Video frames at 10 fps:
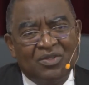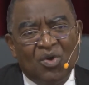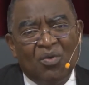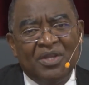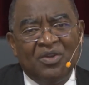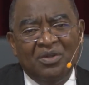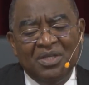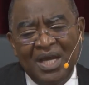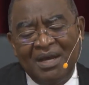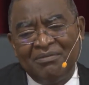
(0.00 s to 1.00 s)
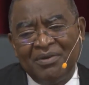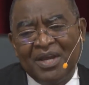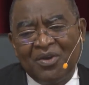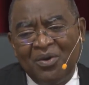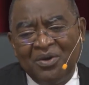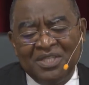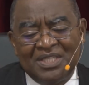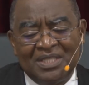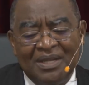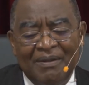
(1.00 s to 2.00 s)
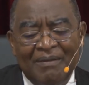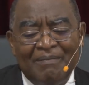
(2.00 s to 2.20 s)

so we don't have records.